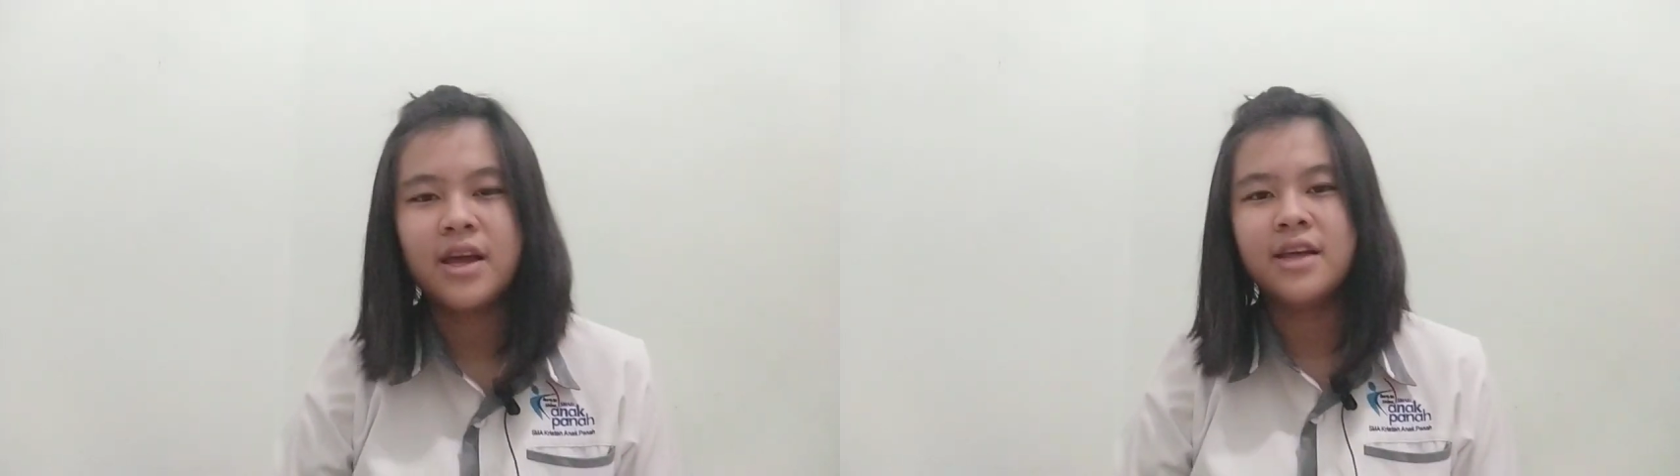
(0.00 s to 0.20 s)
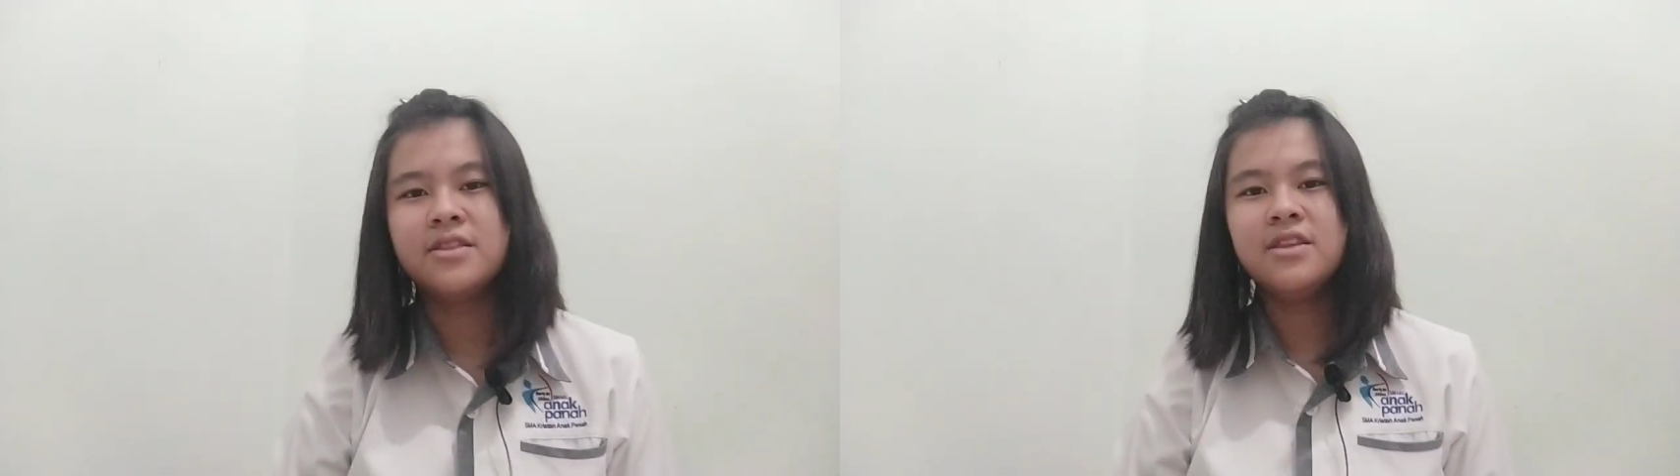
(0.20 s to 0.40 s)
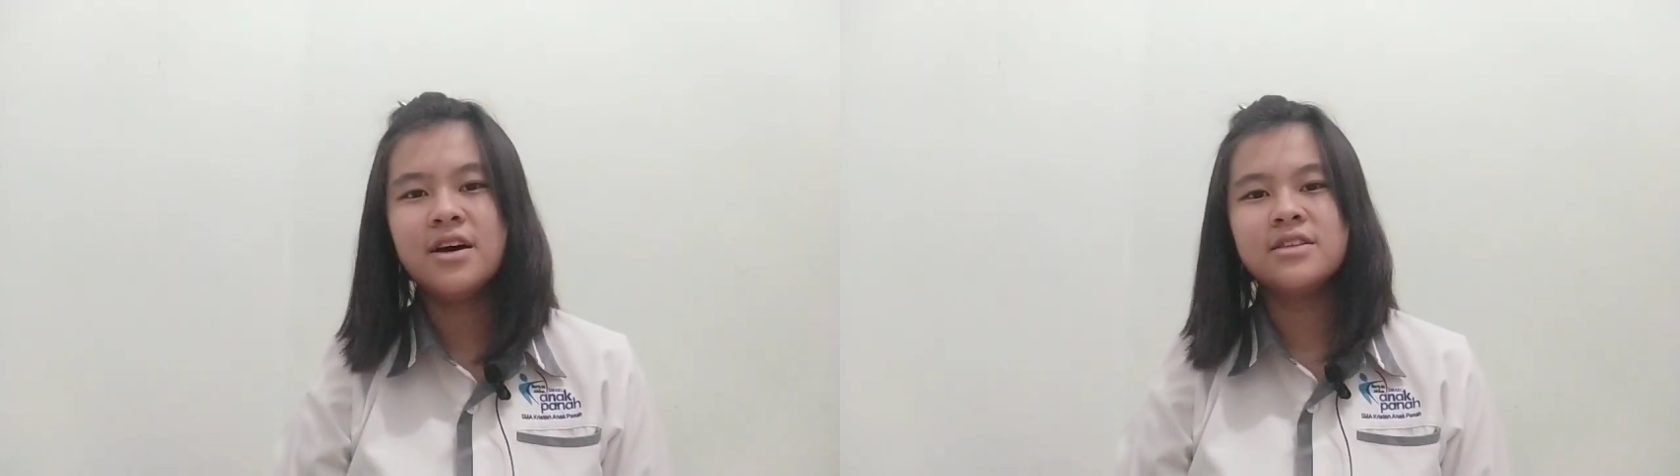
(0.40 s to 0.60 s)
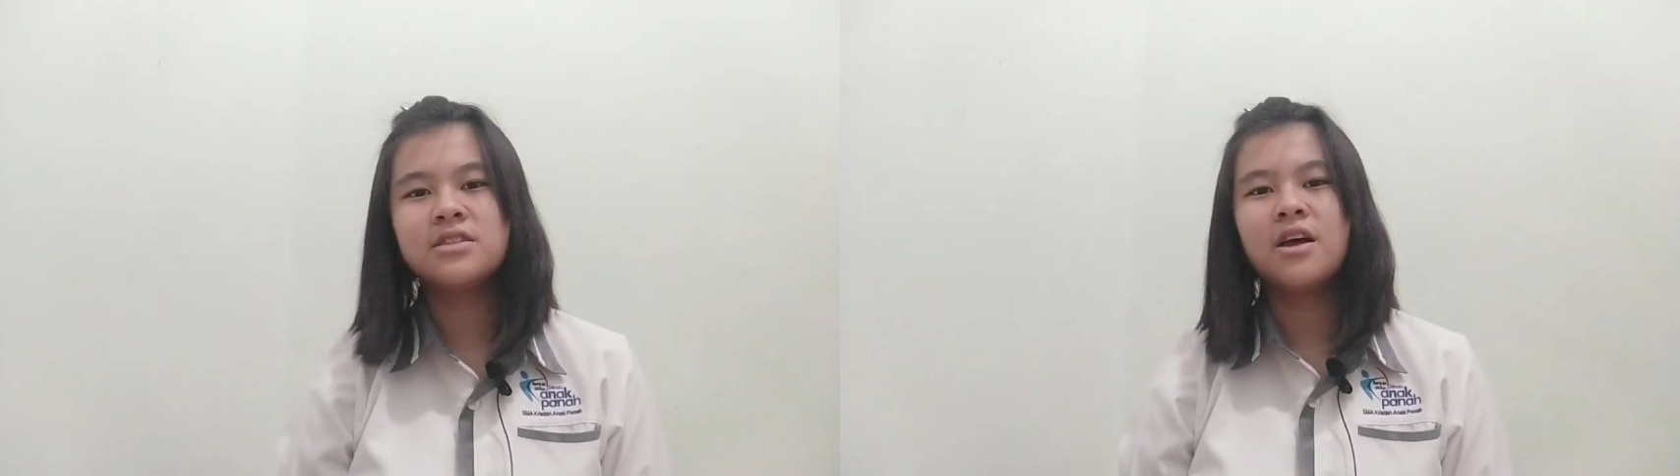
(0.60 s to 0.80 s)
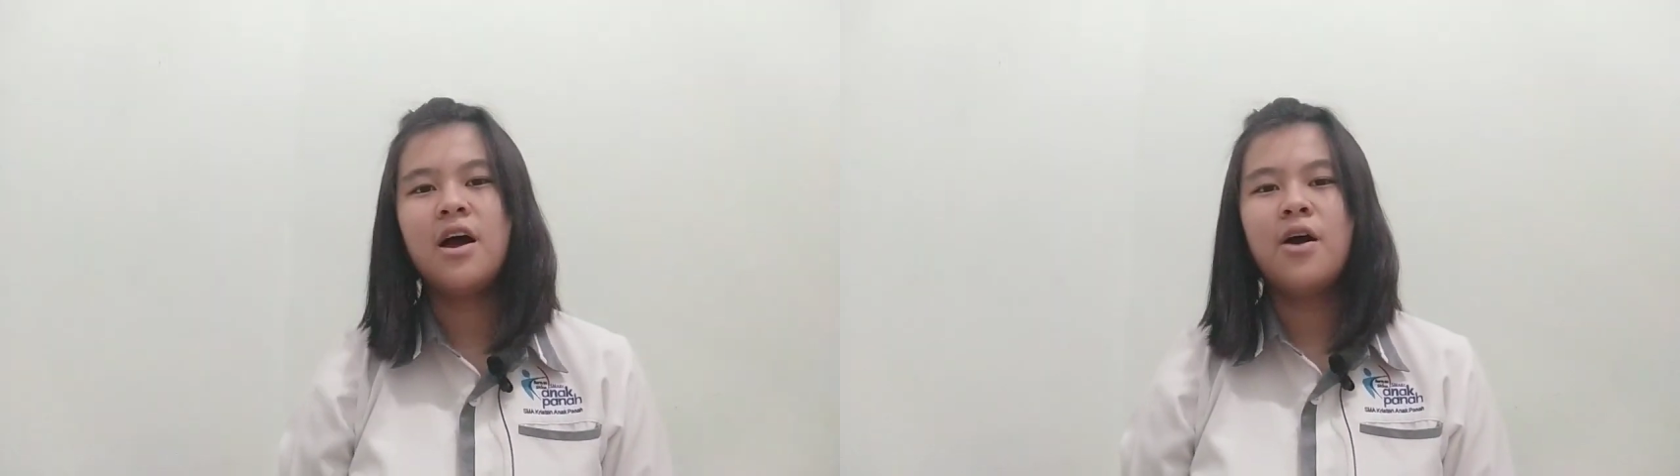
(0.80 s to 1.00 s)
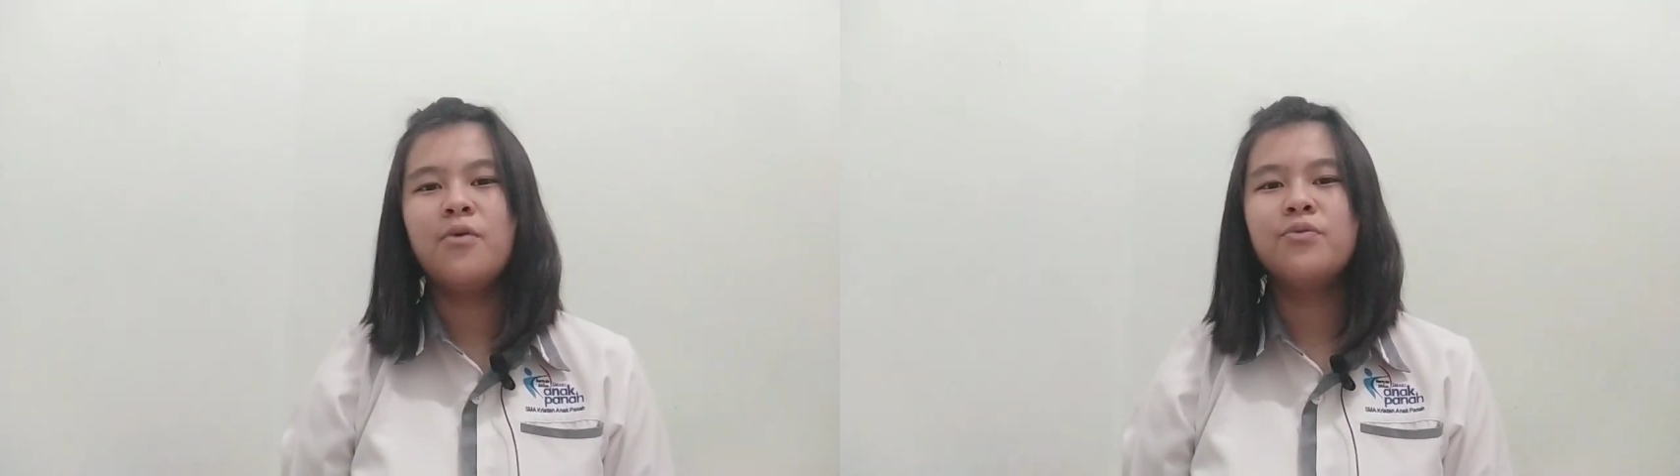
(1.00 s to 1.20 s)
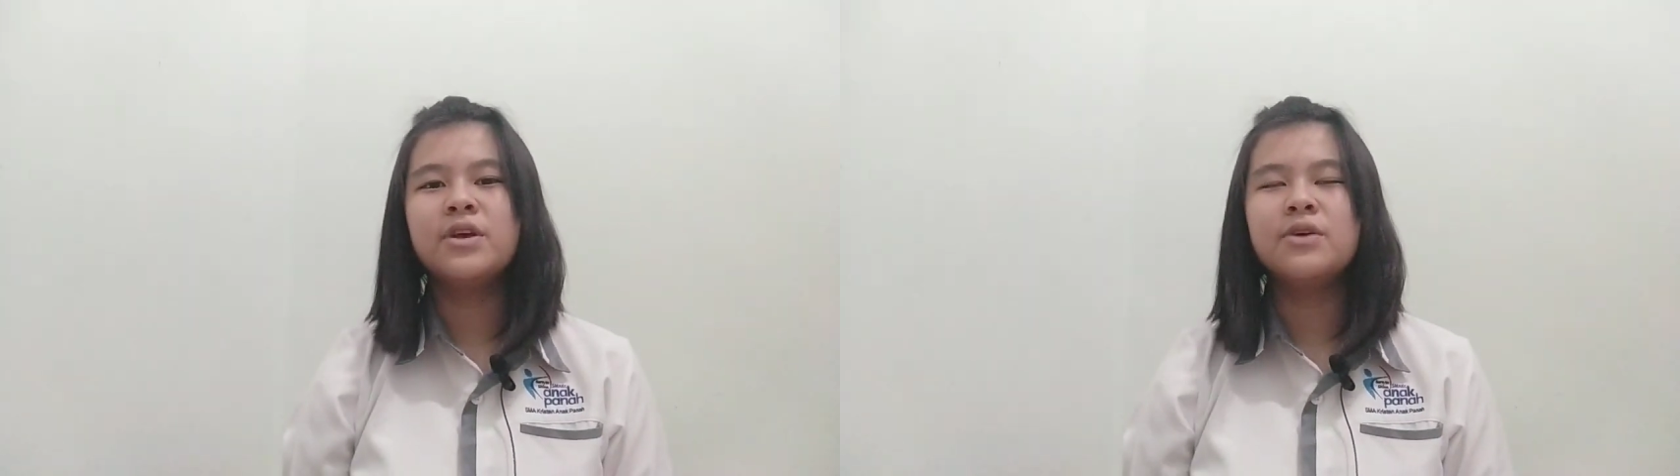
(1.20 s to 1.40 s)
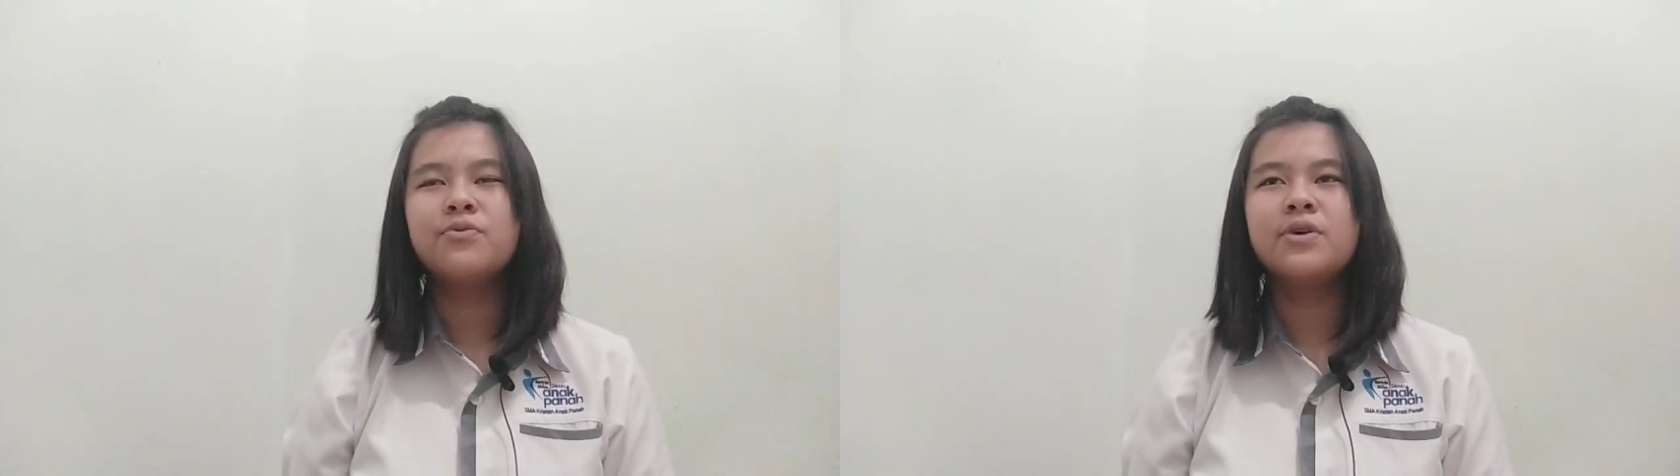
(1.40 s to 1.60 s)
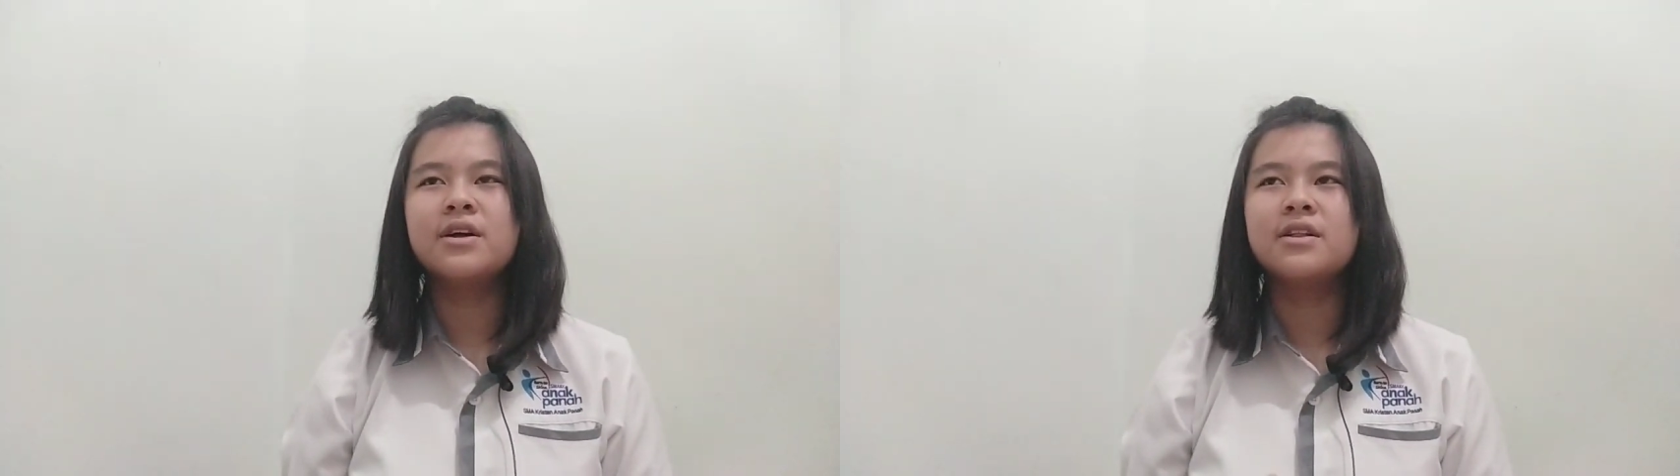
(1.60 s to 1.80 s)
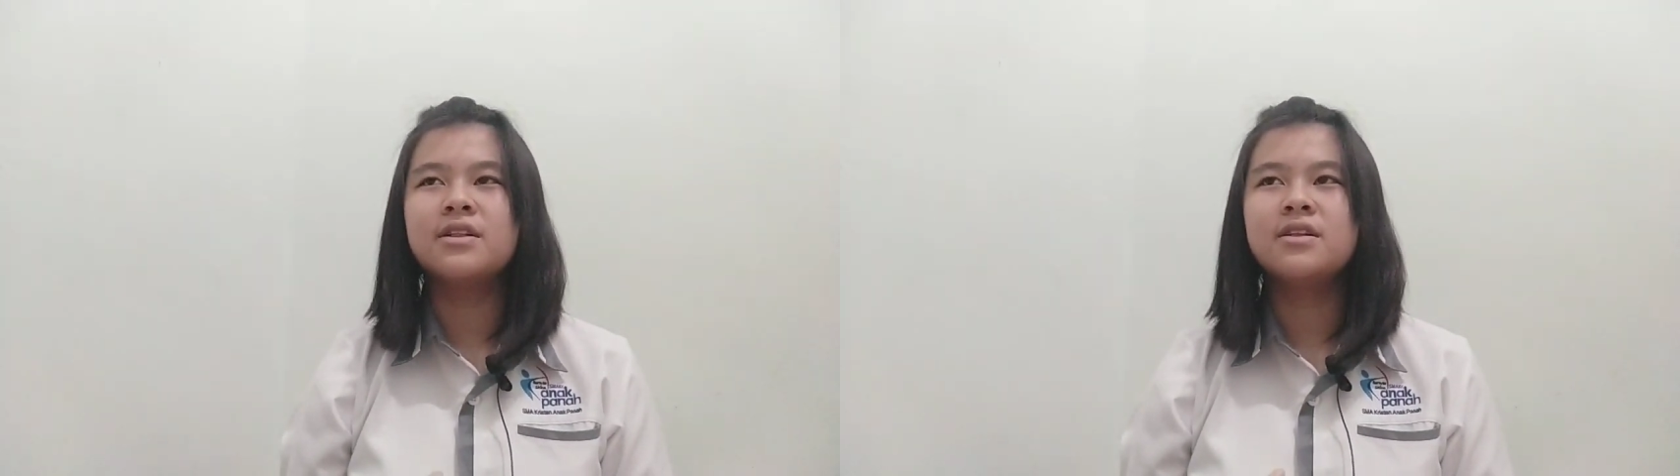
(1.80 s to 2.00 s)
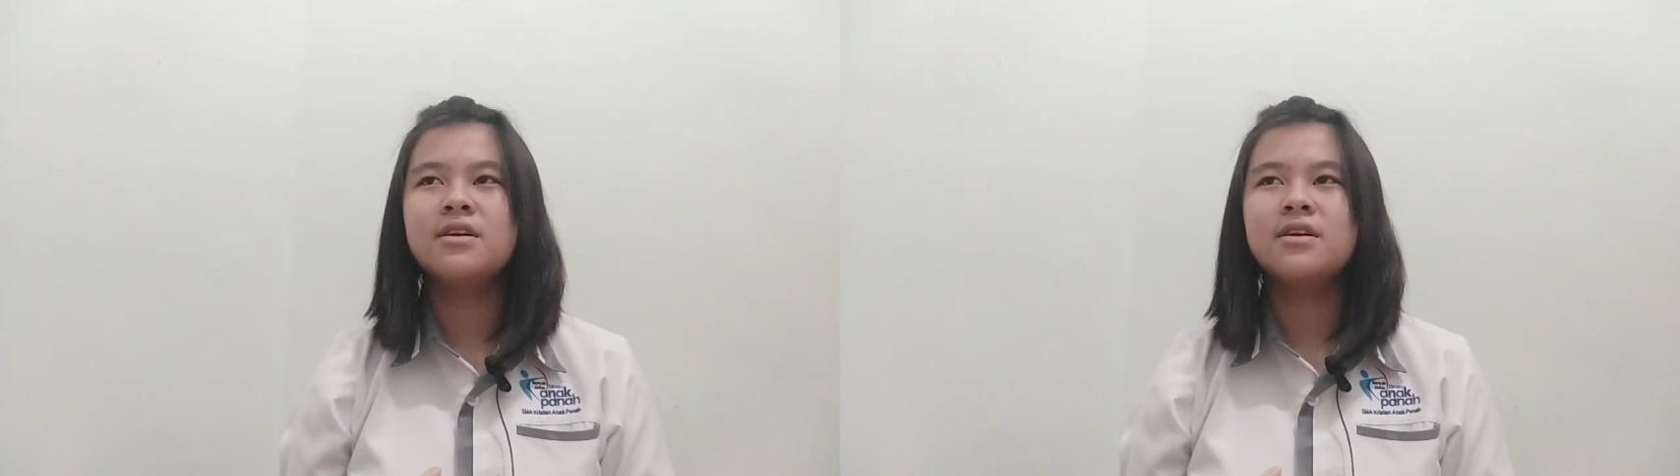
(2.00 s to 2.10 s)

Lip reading: And thus, we will